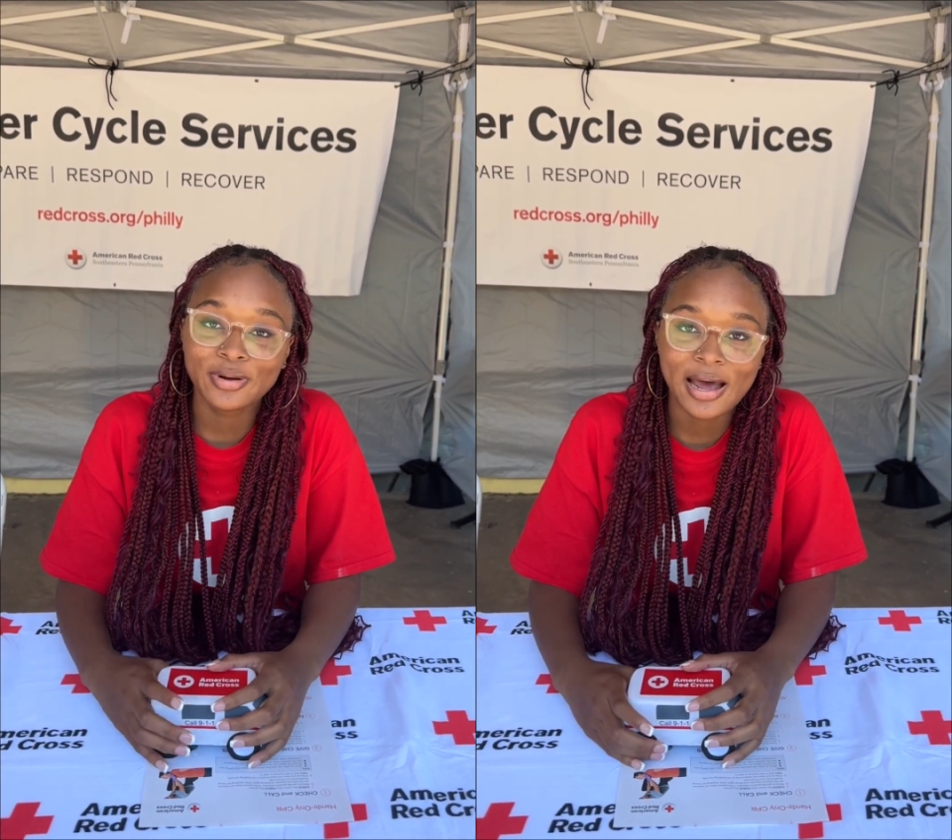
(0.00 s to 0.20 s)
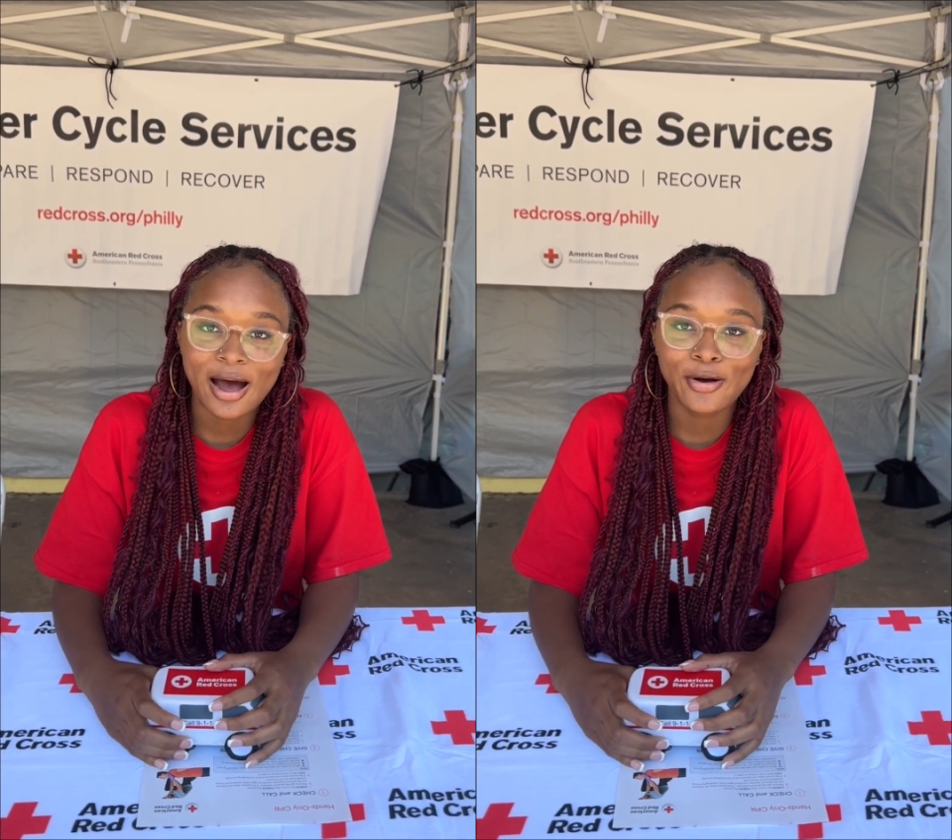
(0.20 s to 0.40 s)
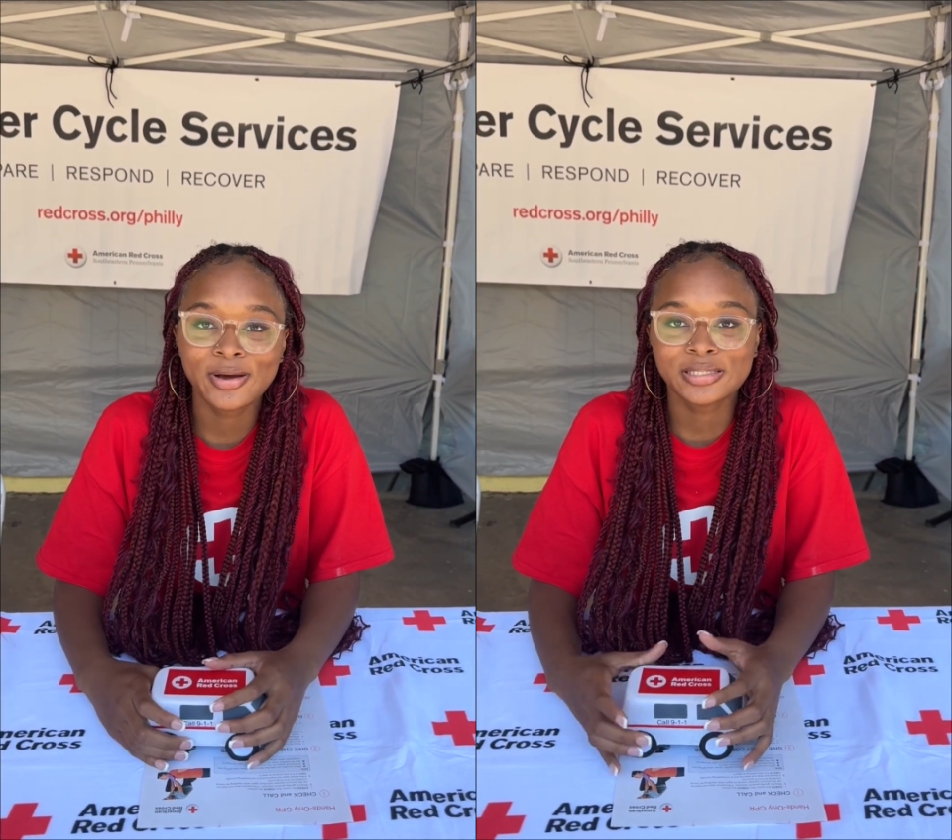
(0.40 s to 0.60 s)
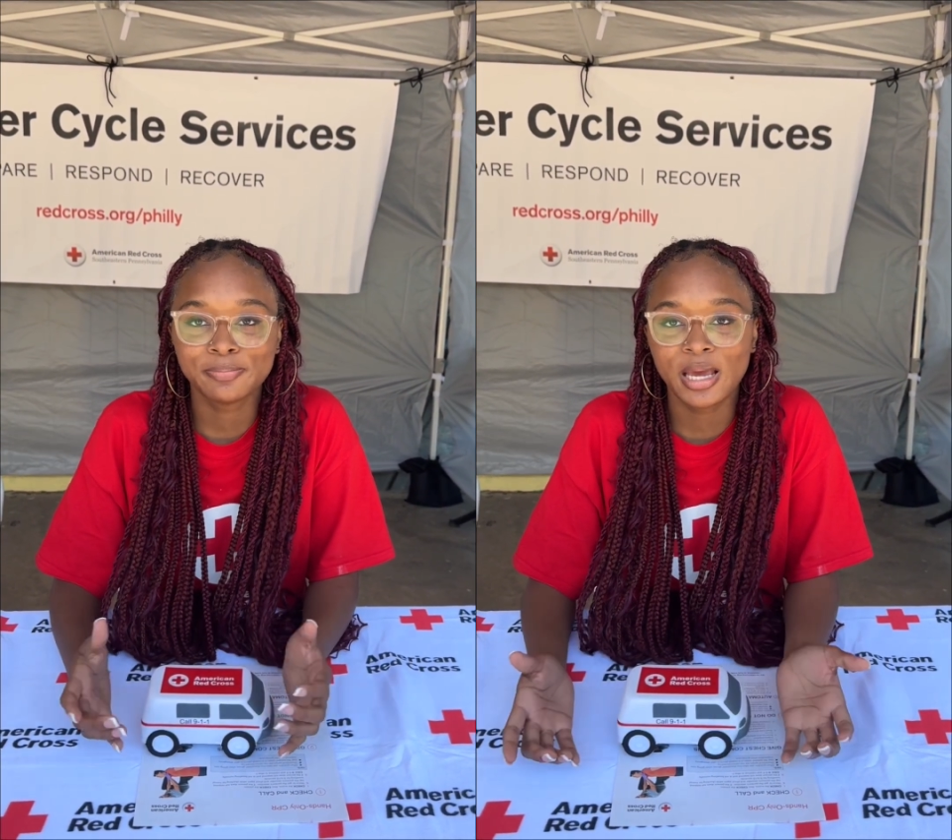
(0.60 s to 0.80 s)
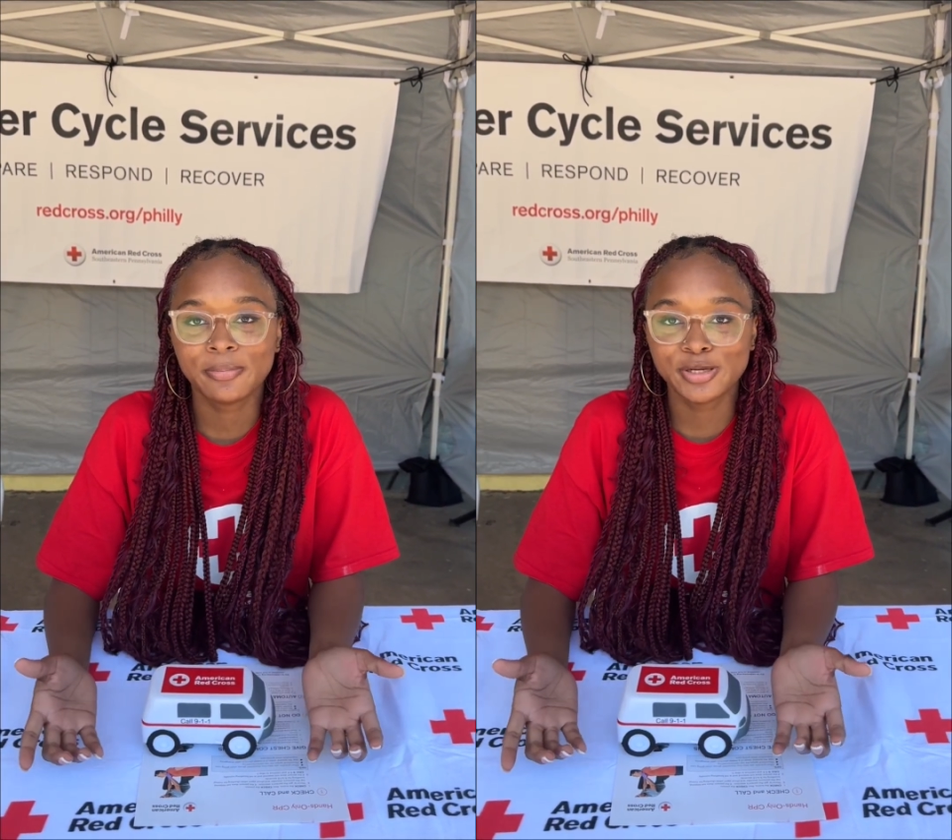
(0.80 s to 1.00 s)
now is
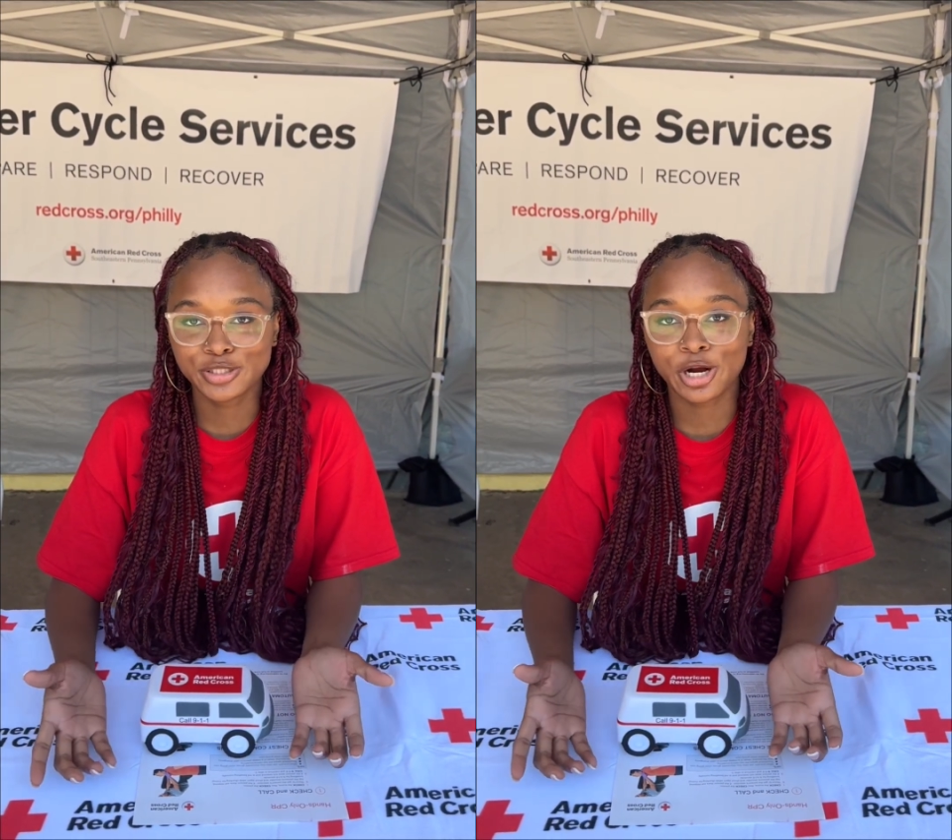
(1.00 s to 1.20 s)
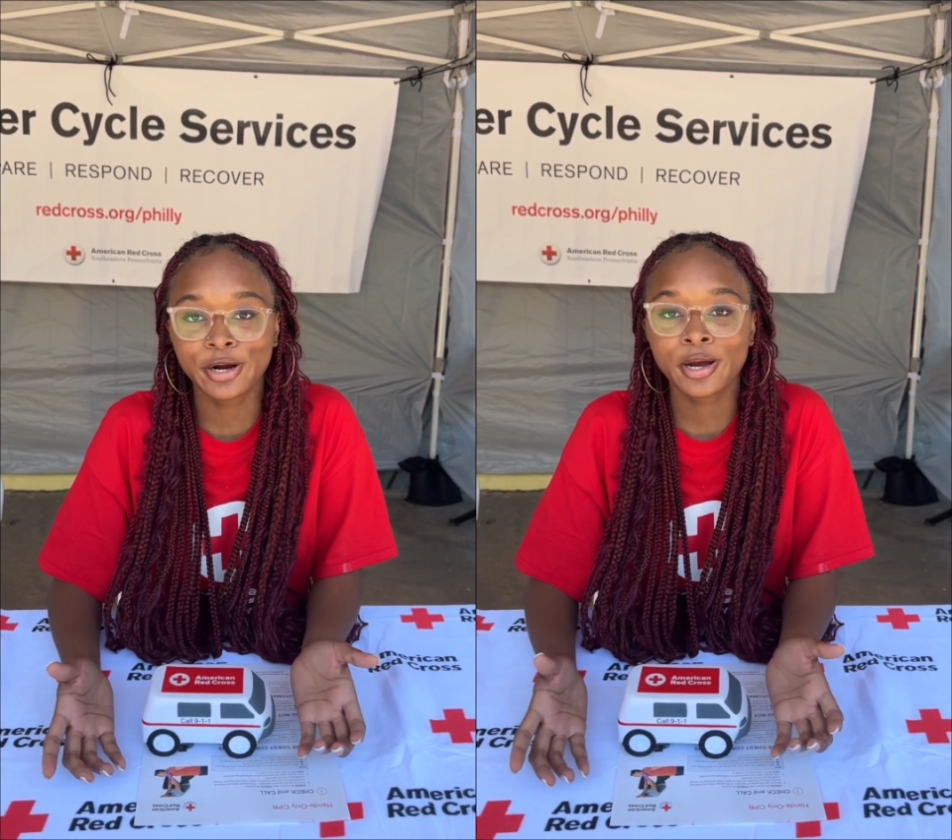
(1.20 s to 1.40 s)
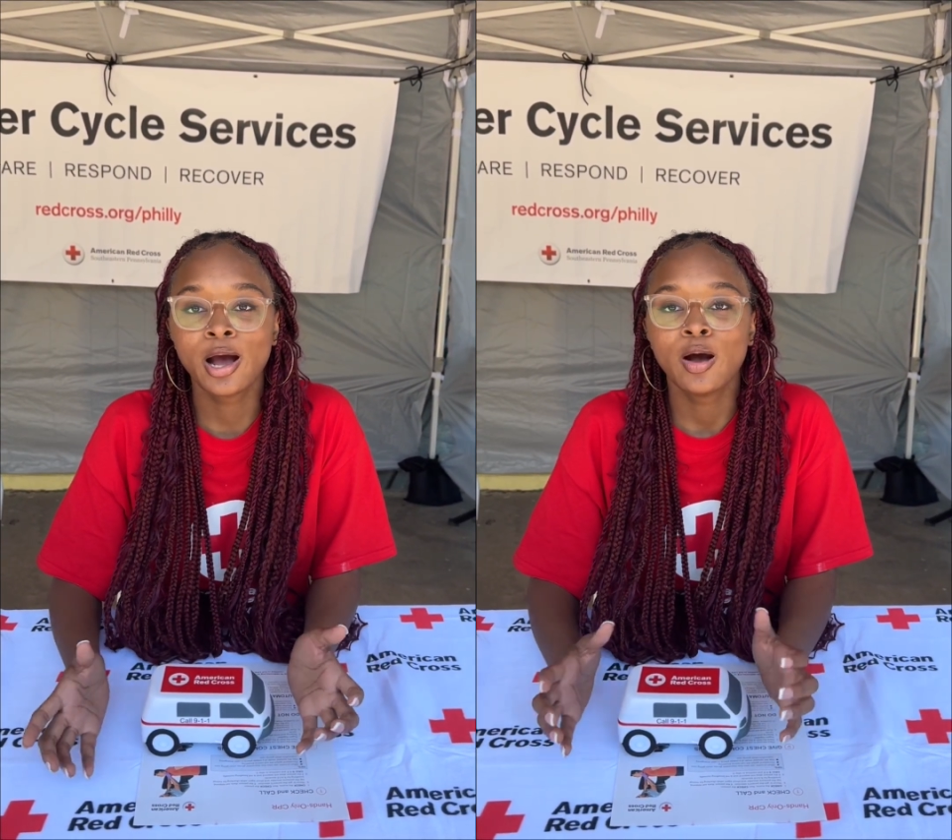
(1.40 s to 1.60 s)
Baby Shark.